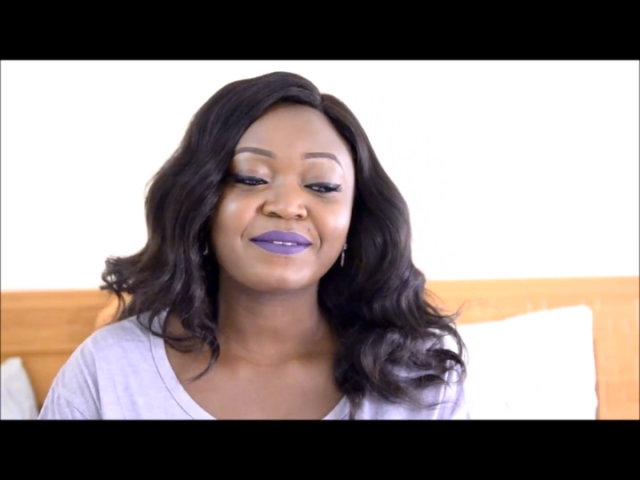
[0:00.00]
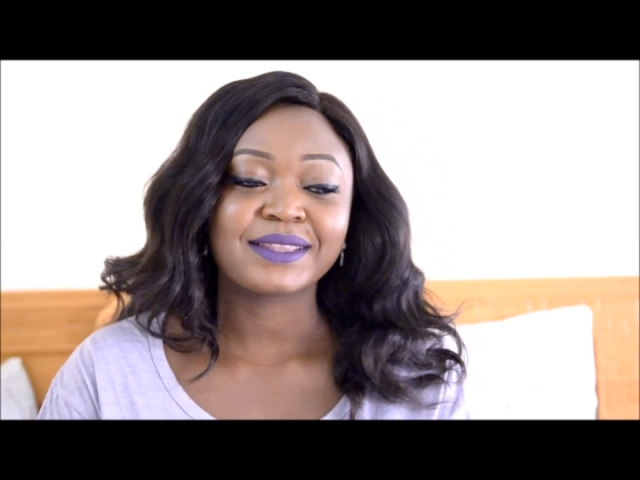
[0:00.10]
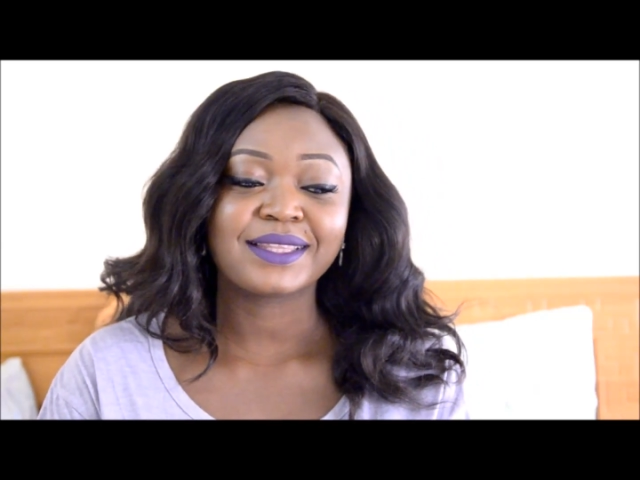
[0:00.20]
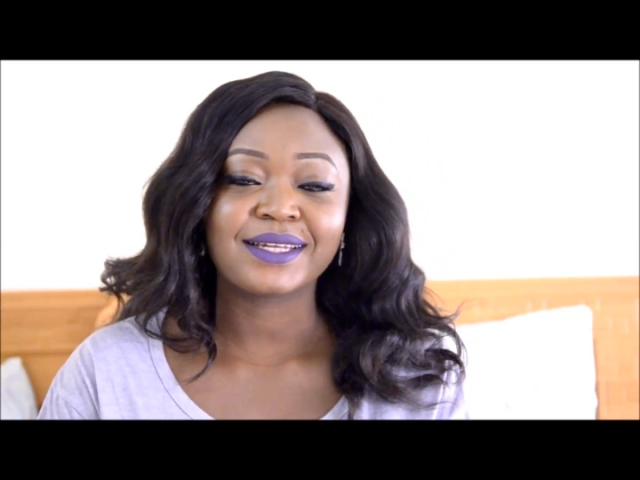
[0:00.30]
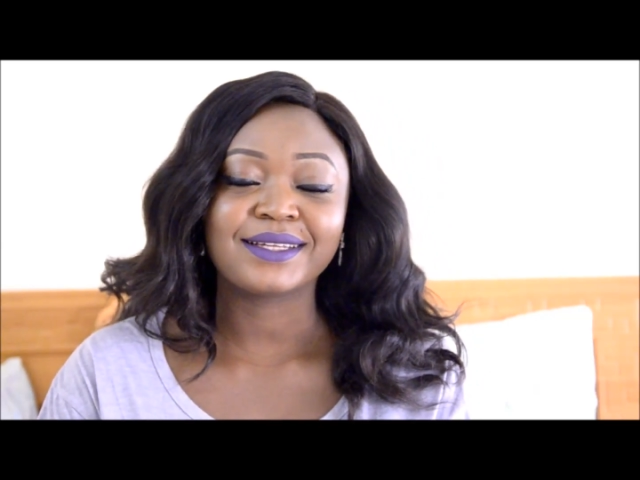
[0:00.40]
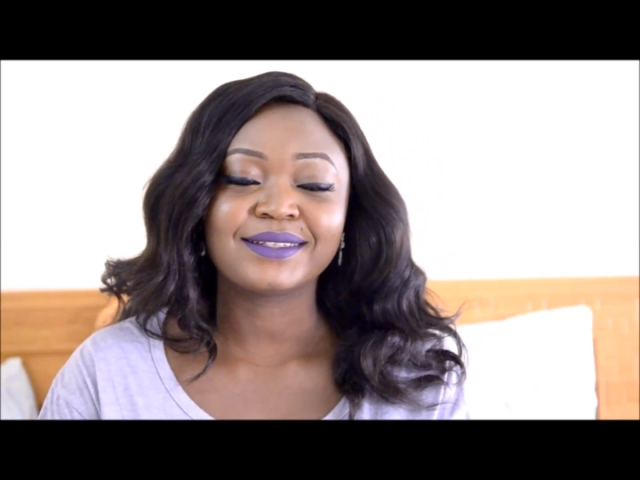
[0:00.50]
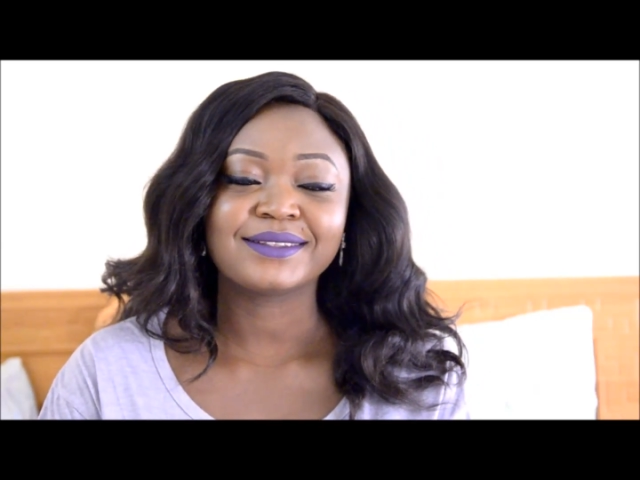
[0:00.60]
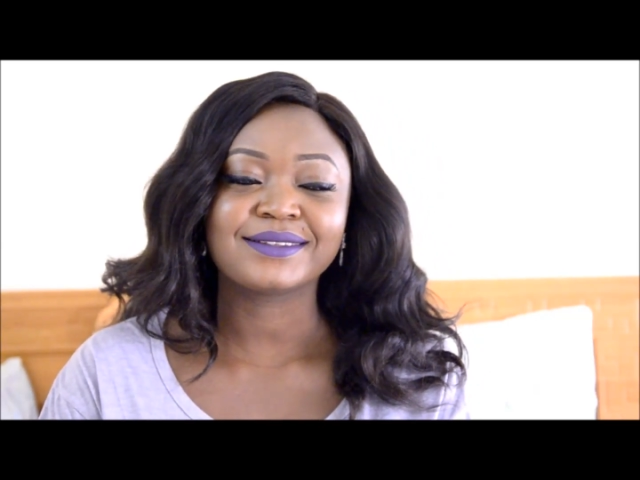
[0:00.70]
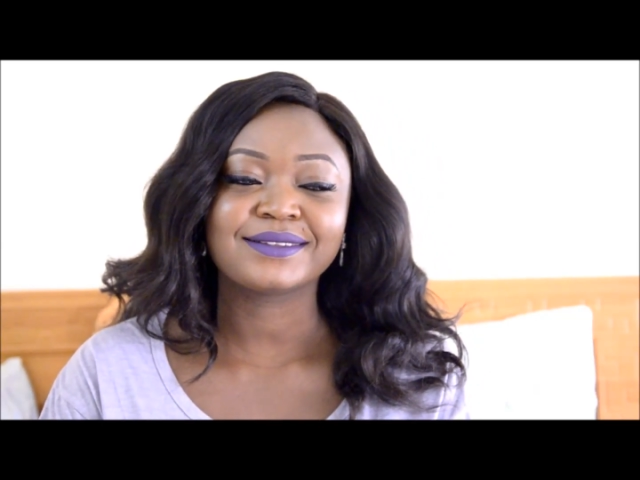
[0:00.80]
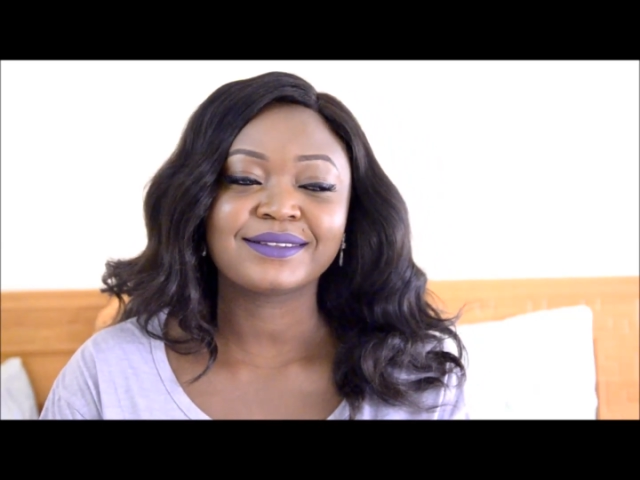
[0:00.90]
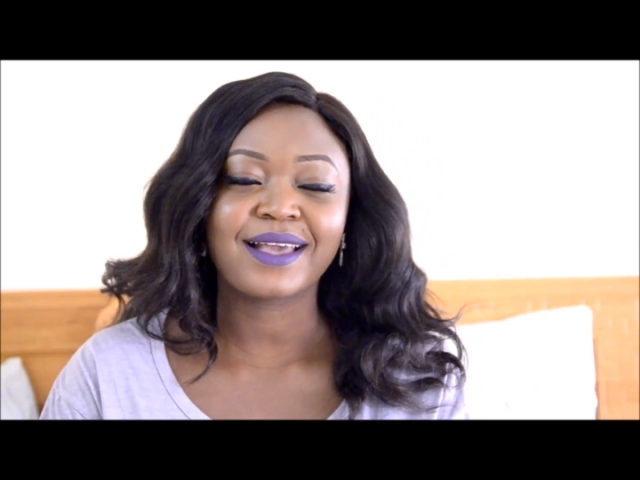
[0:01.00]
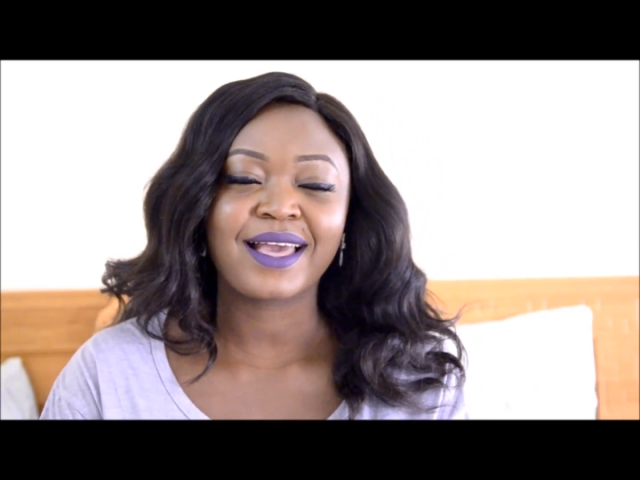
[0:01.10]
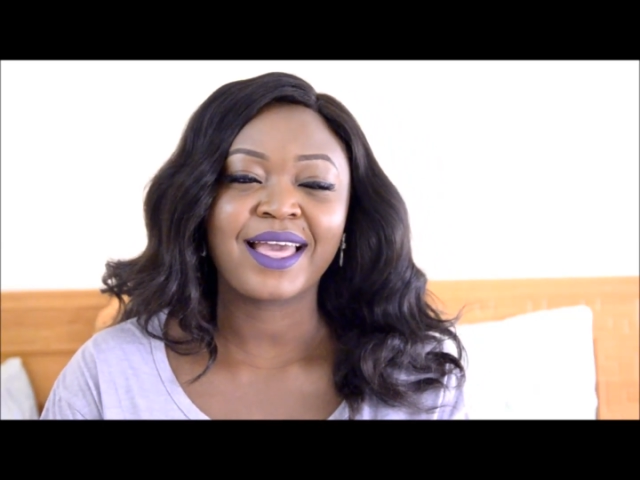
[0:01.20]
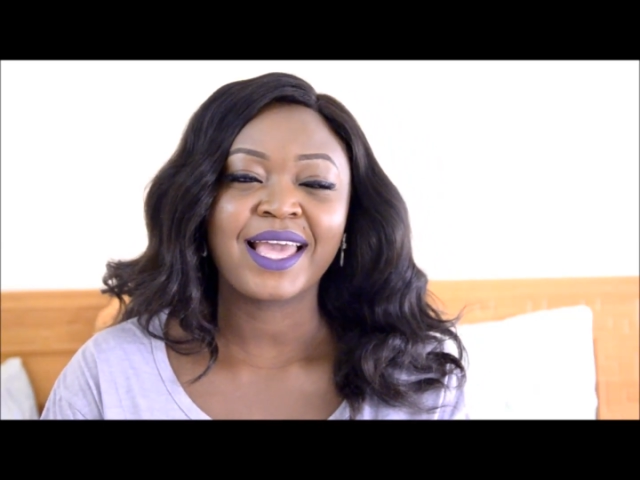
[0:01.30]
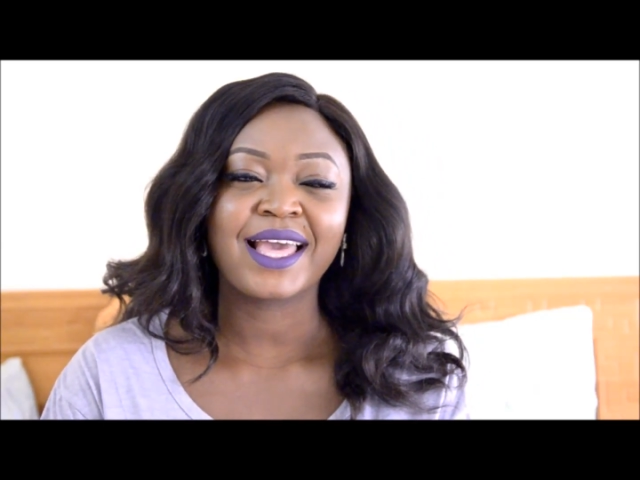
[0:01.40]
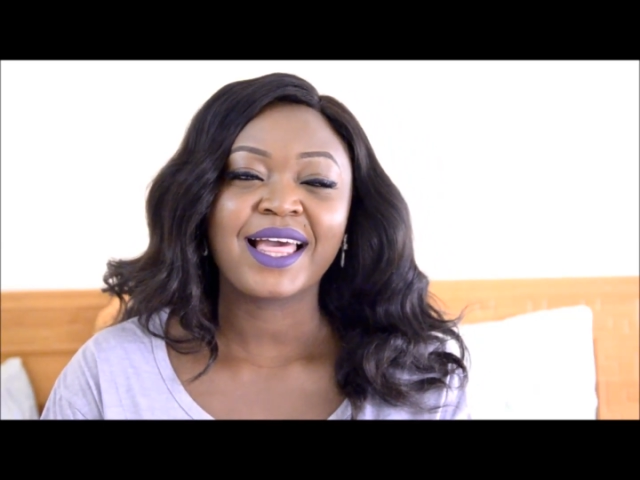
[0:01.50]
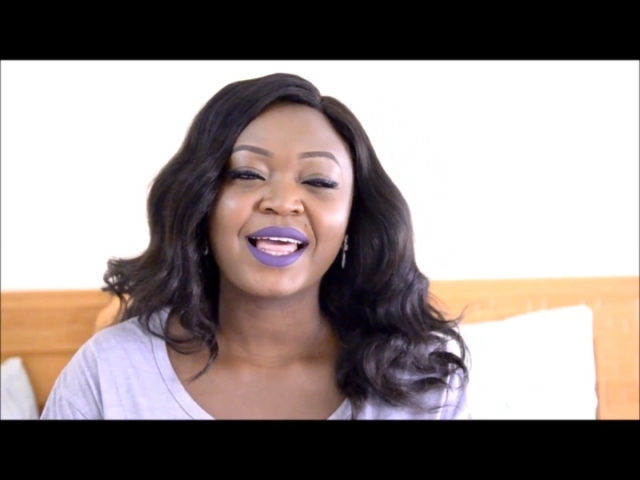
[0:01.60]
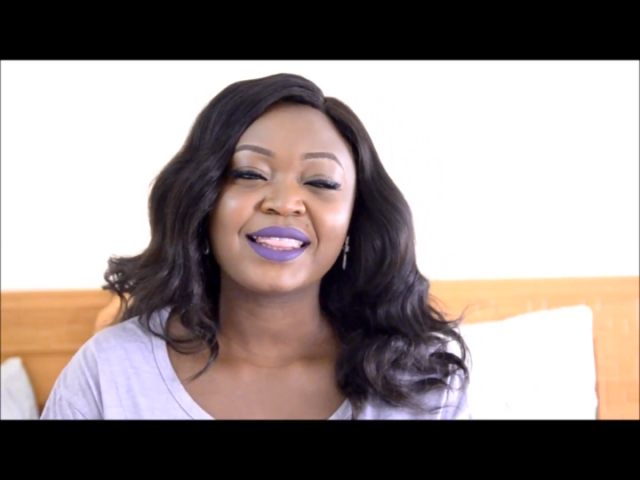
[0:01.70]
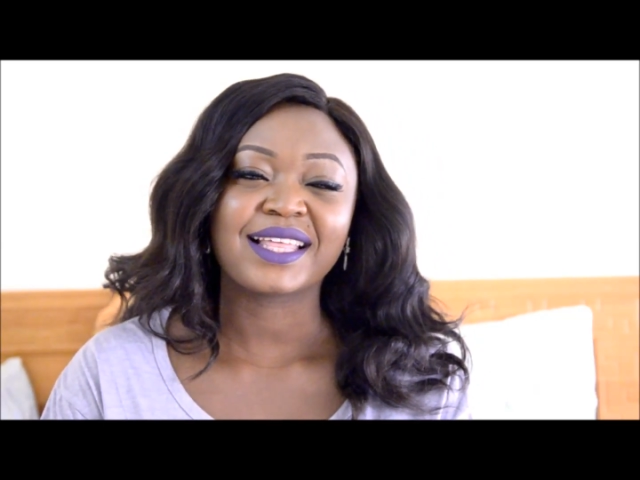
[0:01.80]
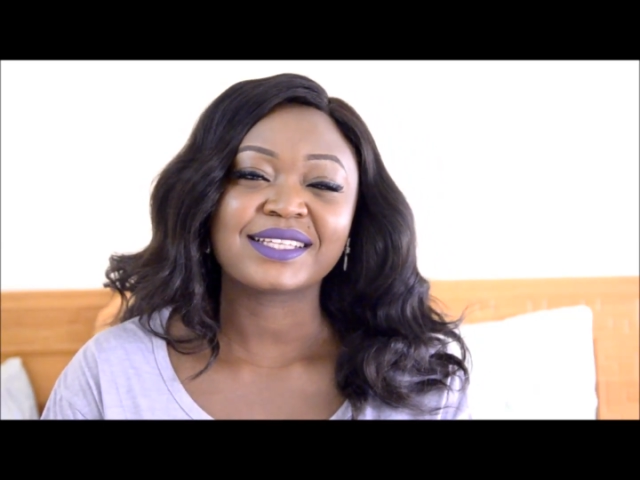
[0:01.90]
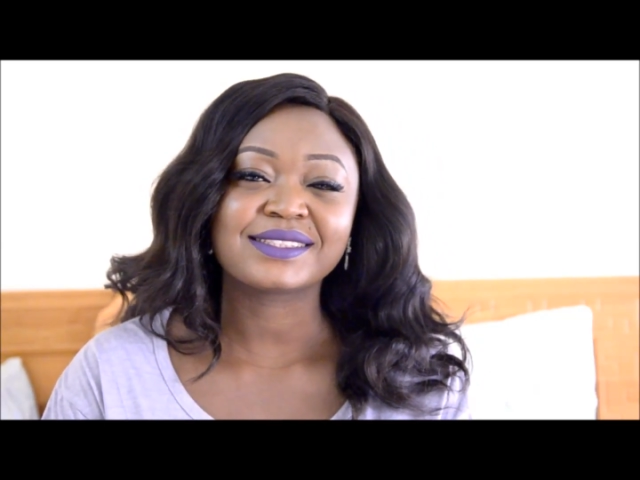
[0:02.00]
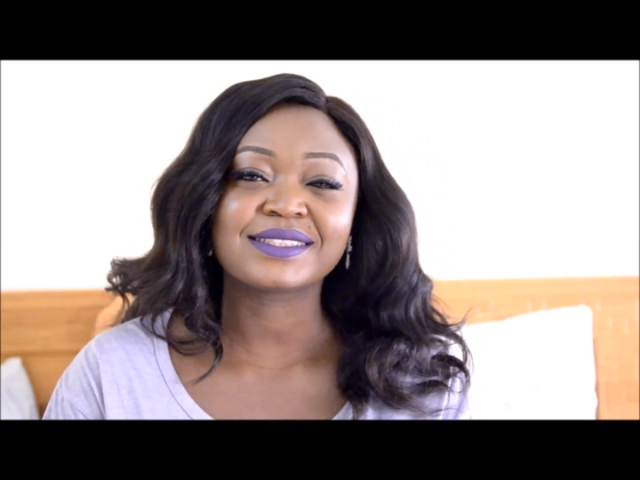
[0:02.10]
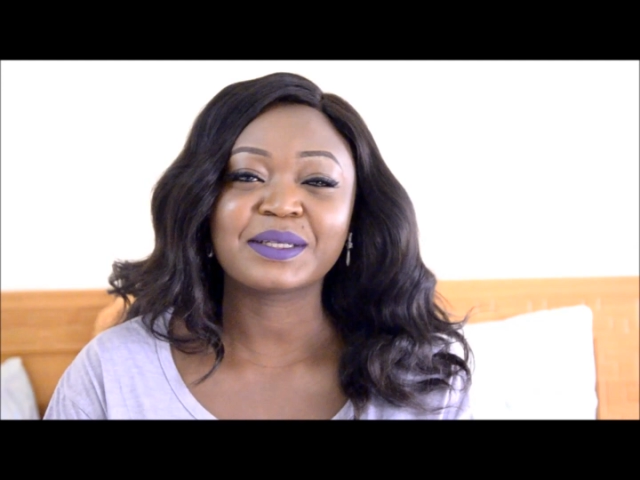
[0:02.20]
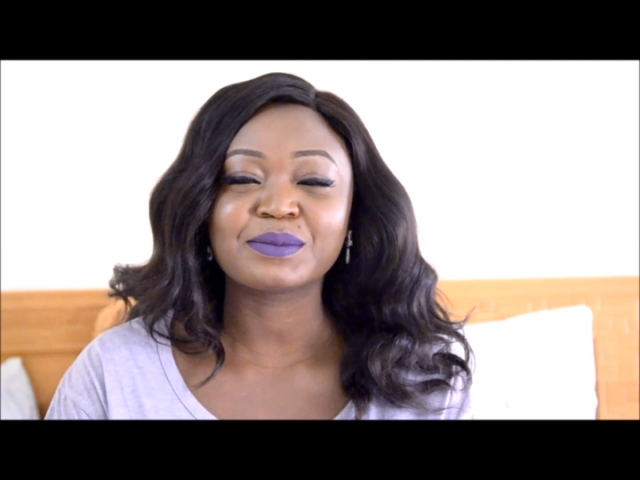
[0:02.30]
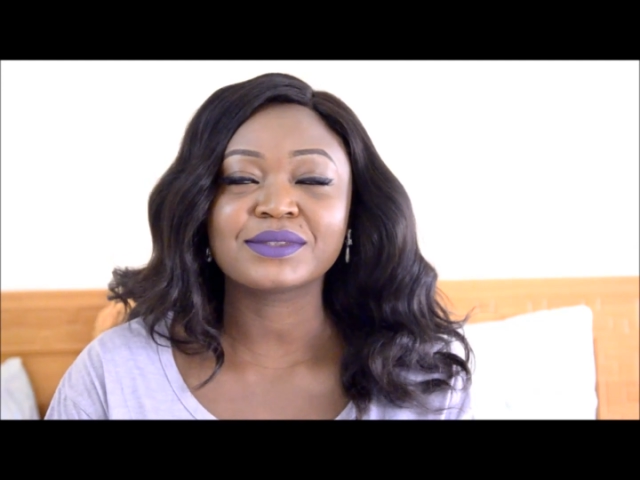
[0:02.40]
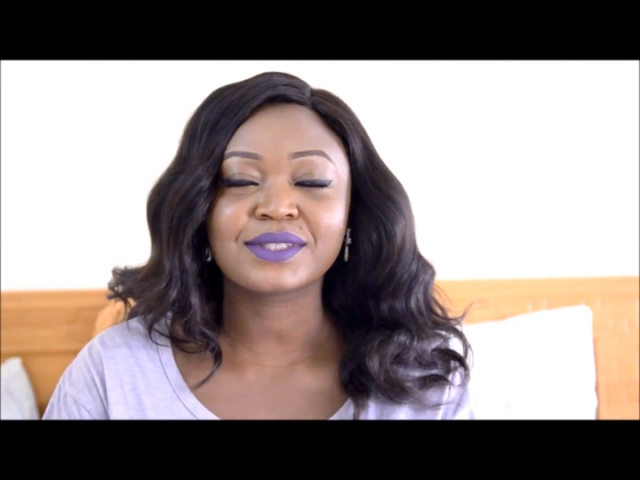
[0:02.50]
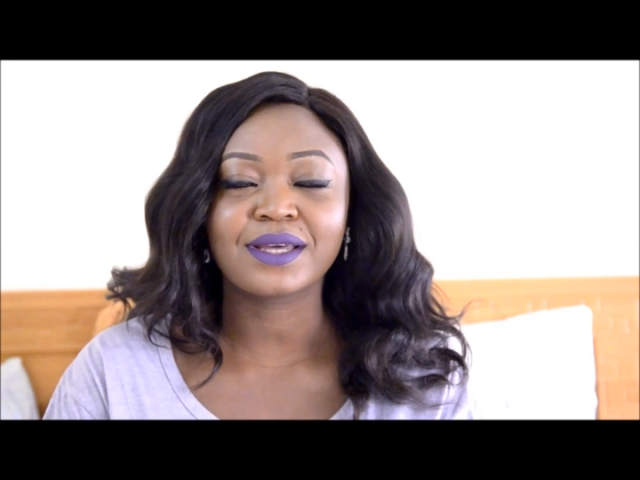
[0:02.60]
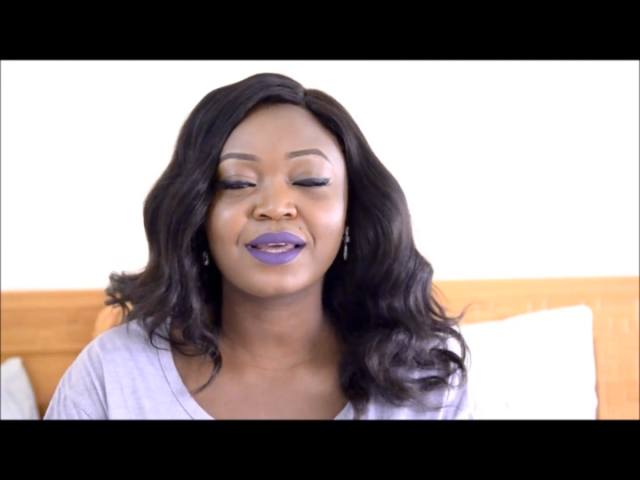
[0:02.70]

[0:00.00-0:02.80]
everything that seemed